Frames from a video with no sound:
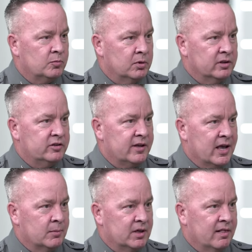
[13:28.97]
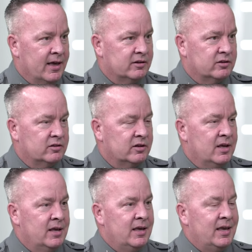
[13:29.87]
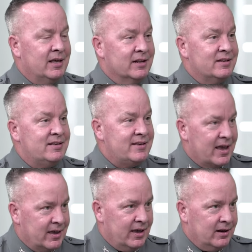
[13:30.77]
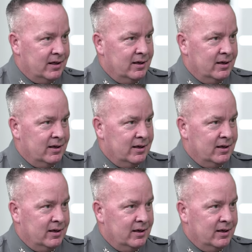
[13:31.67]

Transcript: police academy classes in a decade.